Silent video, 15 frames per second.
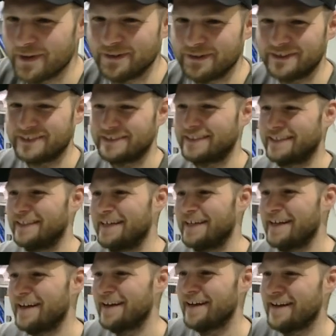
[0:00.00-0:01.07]
most.
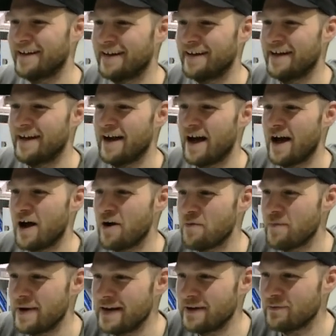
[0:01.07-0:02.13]
How
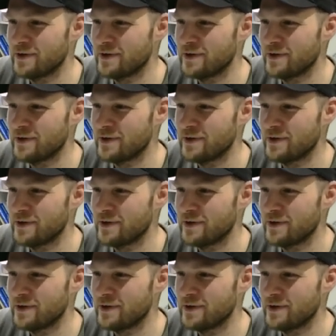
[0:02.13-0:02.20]
many